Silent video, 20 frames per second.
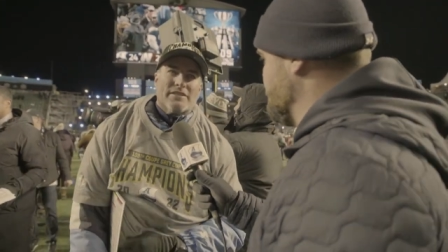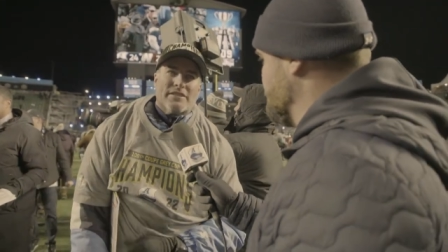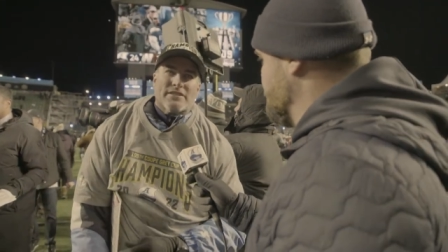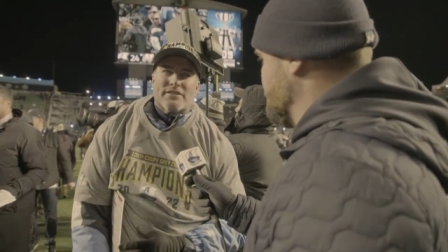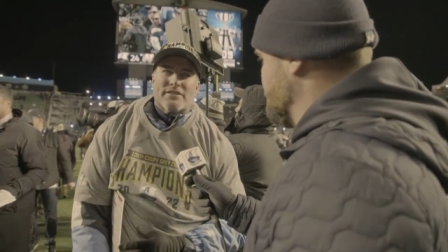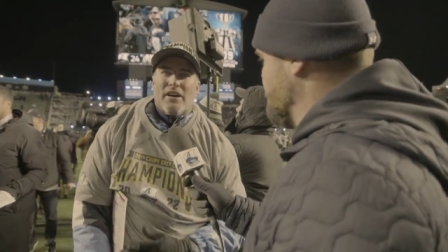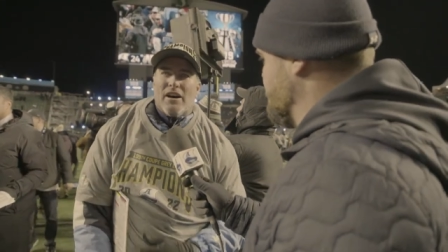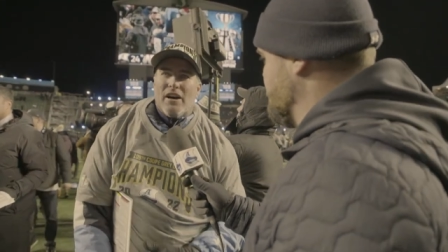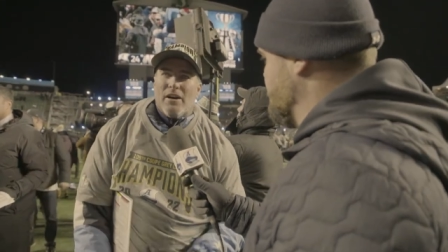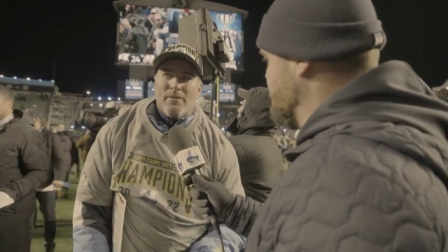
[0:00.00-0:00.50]
his
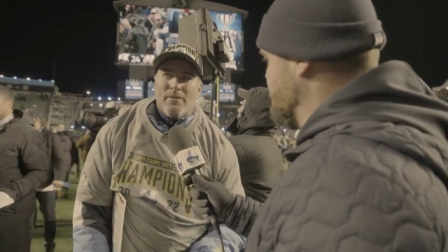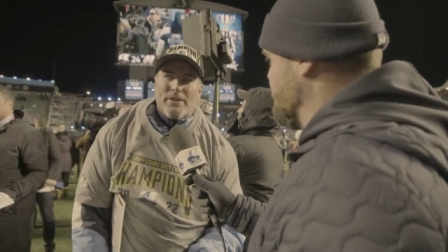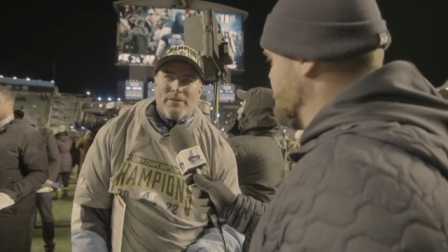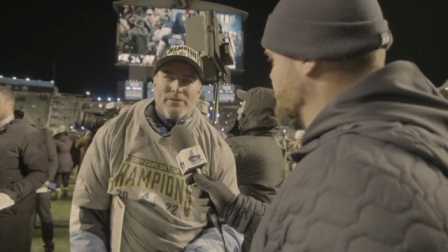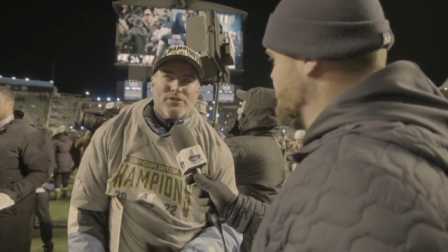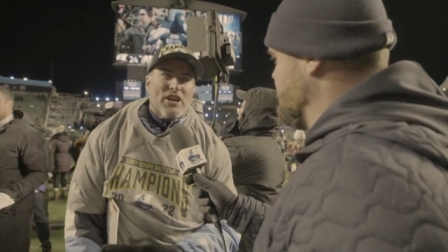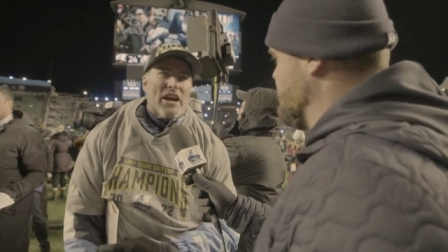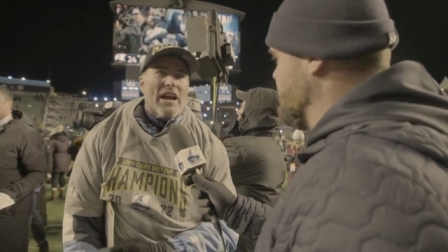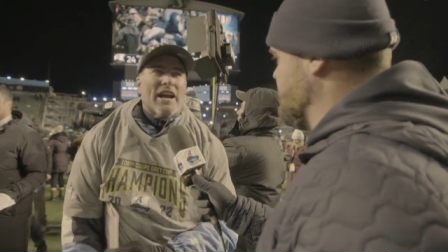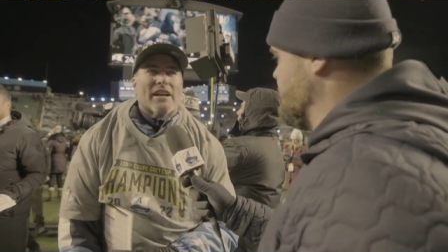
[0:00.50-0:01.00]
thumb and then
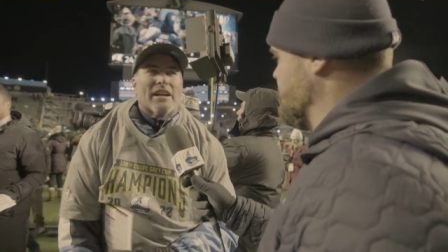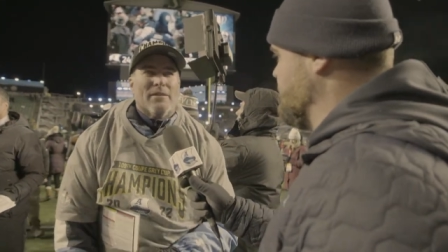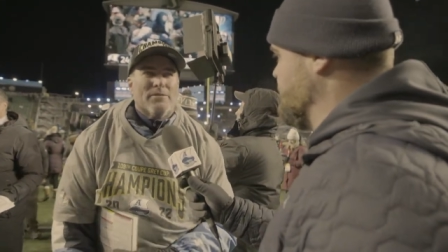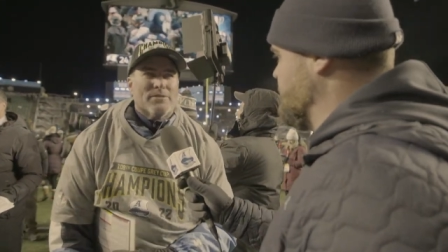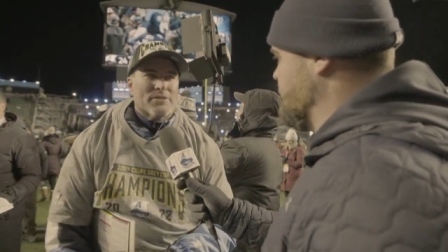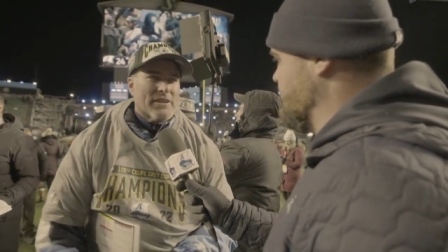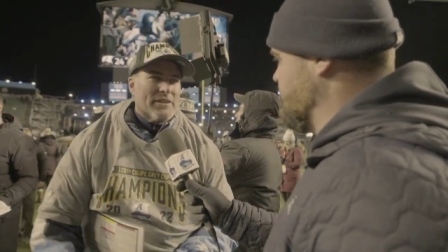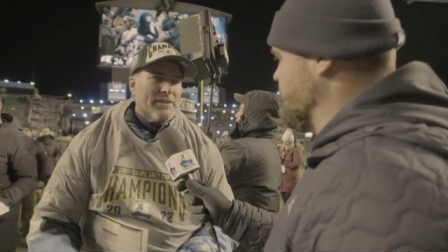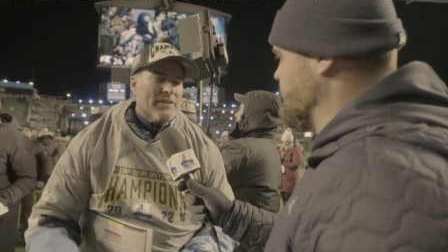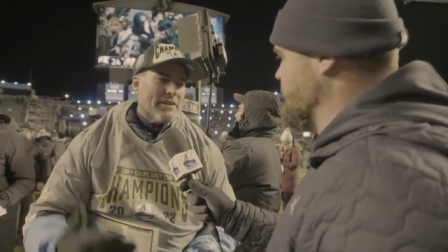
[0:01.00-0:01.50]
Chad
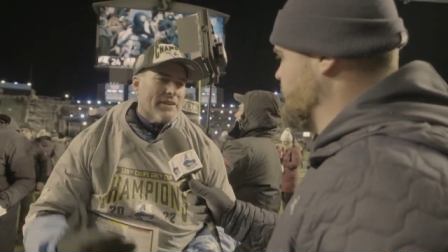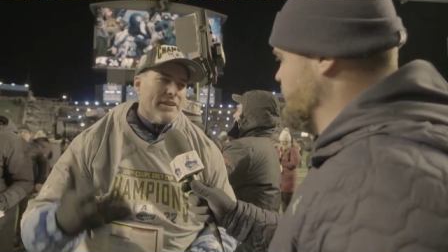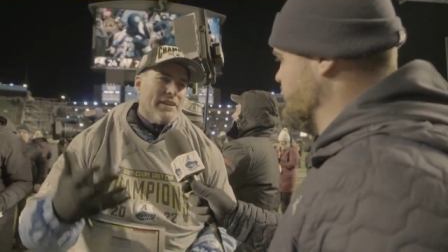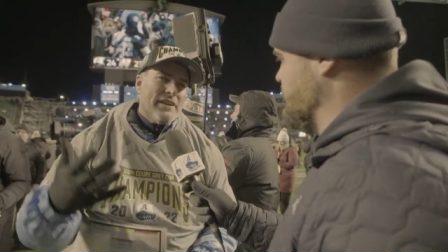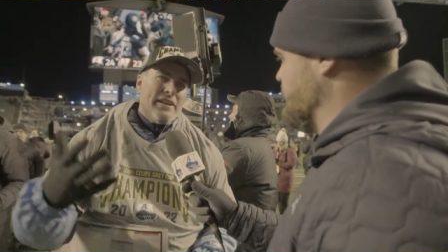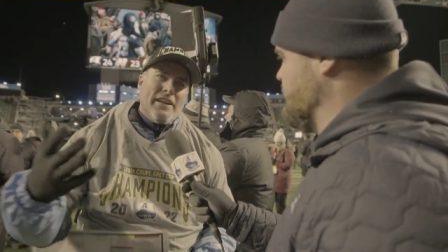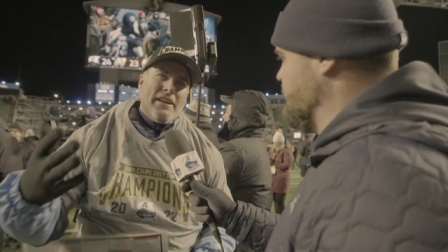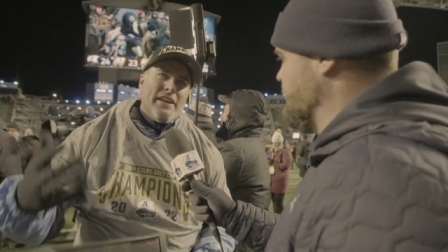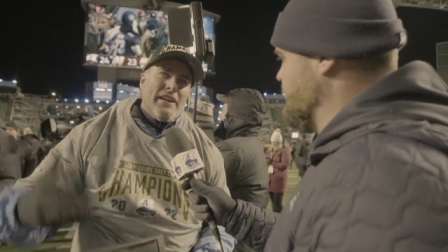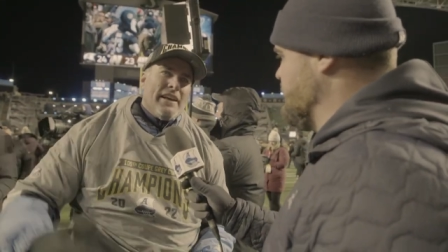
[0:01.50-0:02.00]
comes in there,
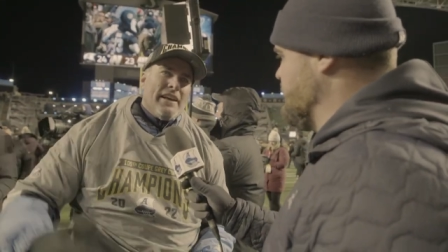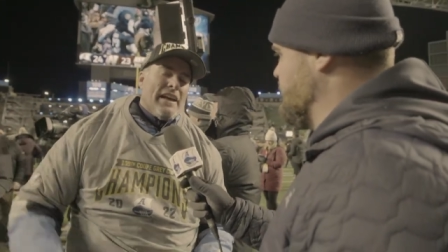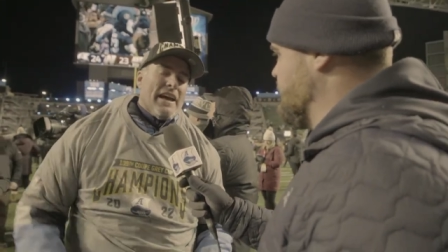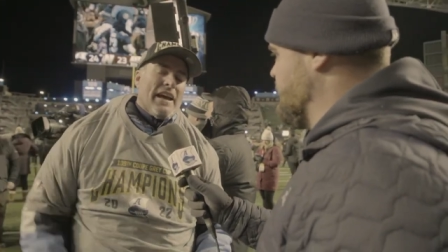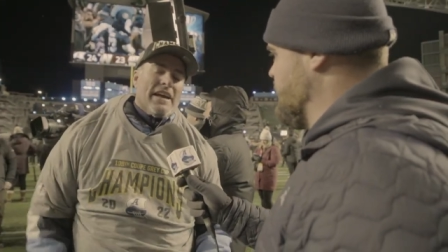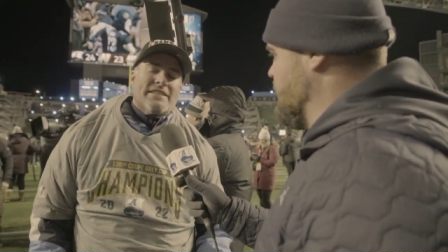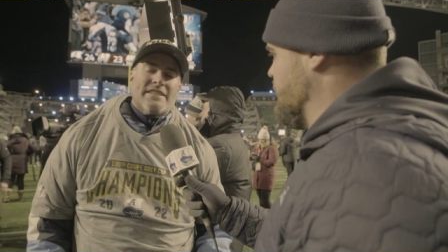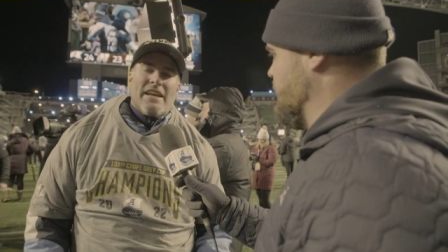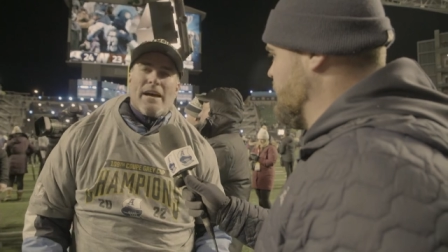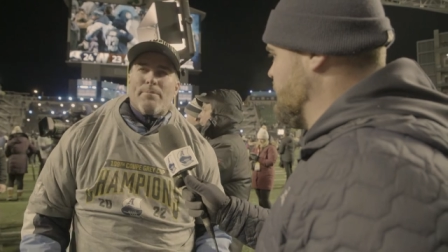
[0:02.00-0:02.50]

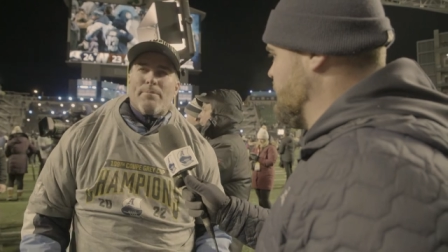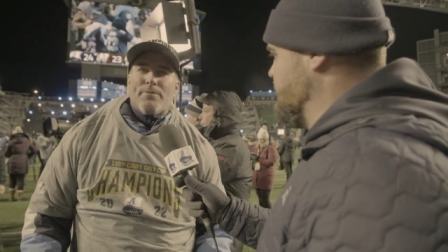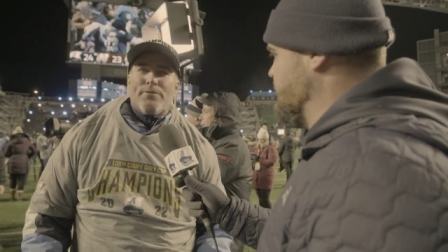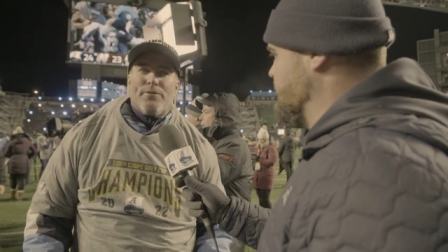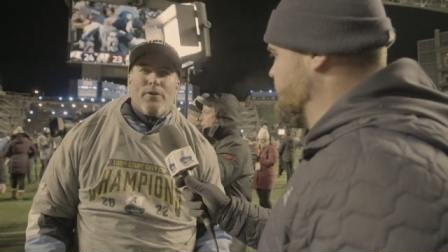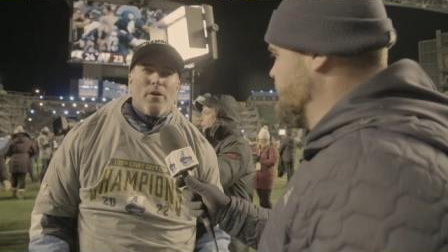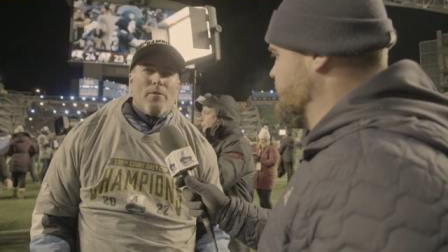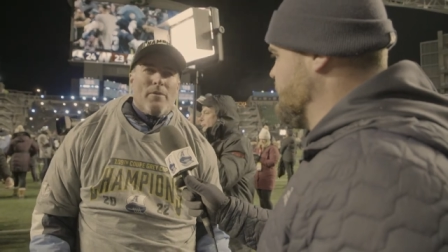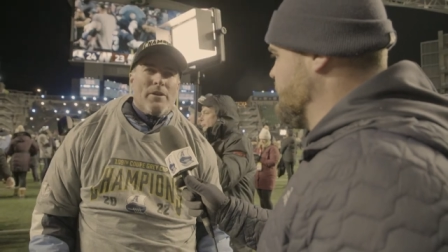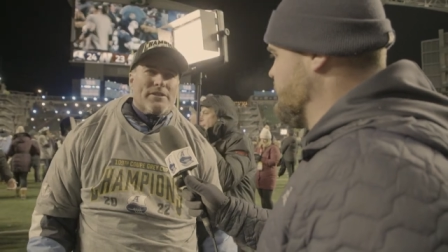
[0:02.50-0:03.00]
has that
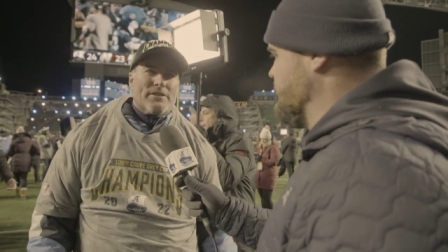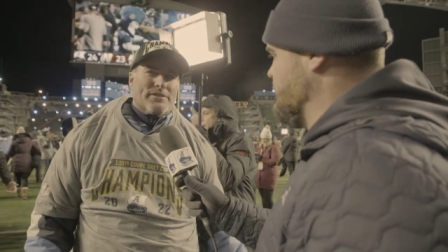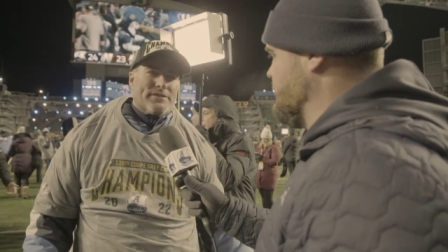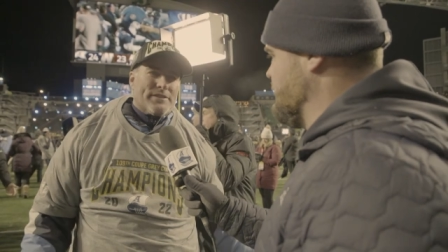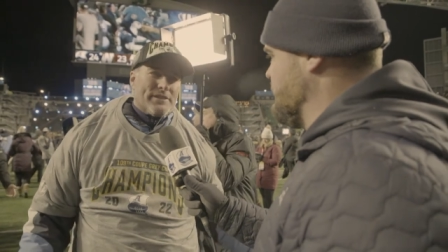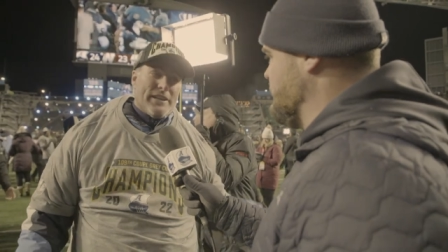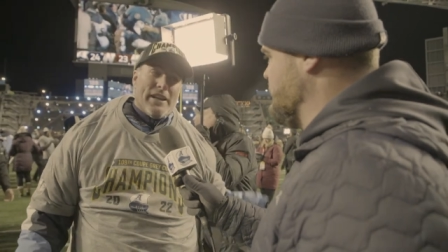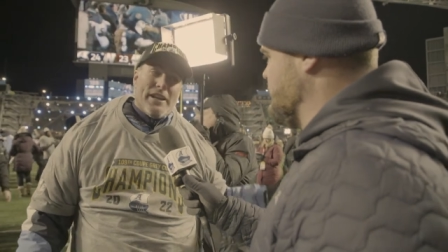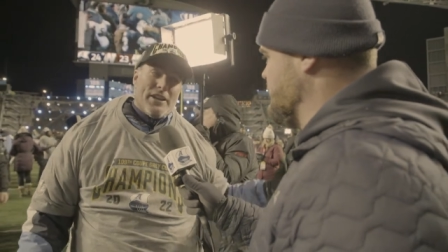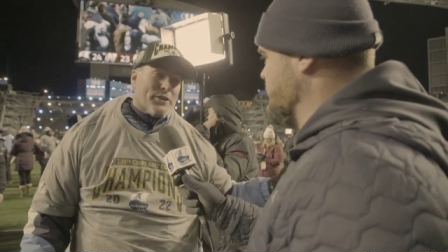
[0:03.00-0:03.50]
performance
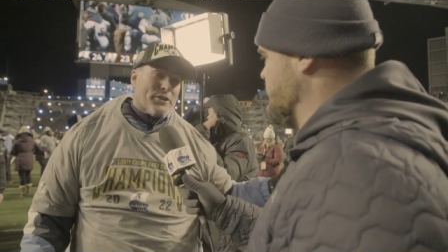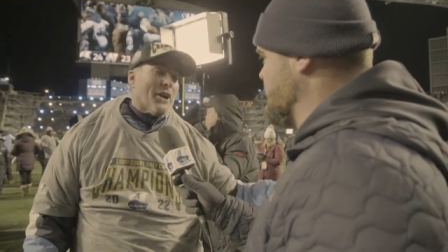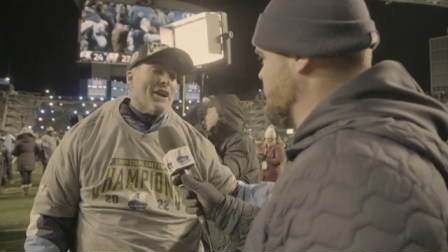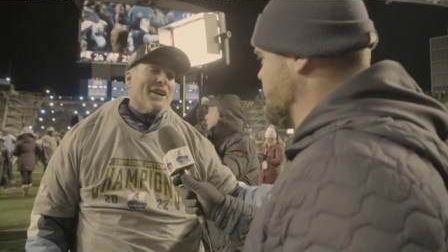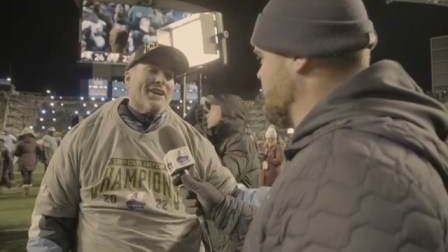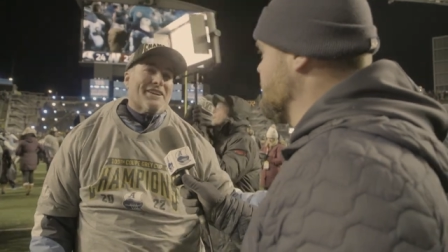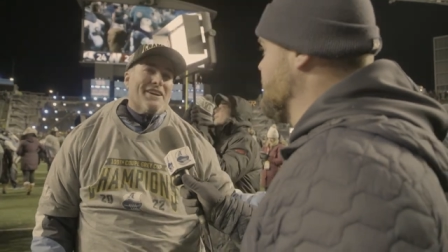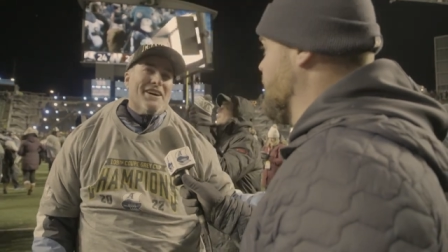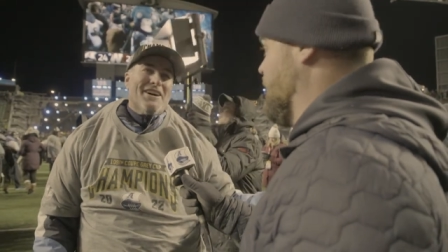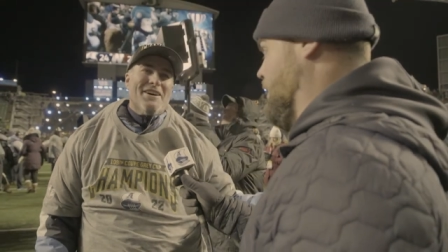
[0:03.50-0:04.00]
in a
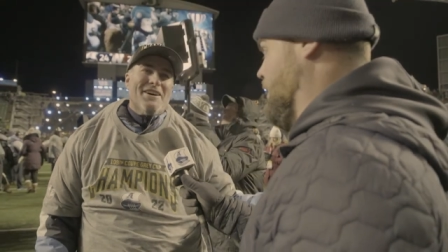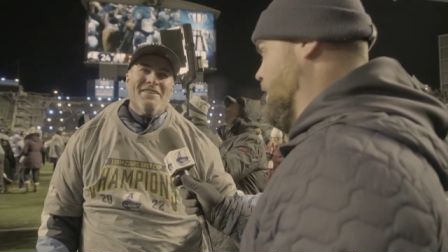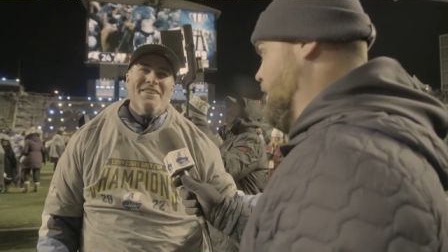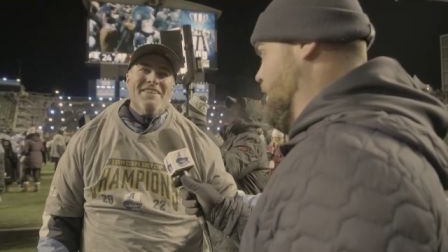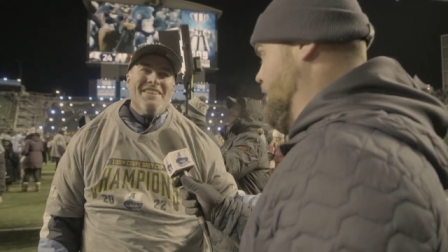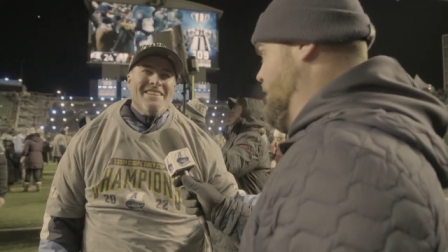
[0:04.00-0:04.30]
great cup.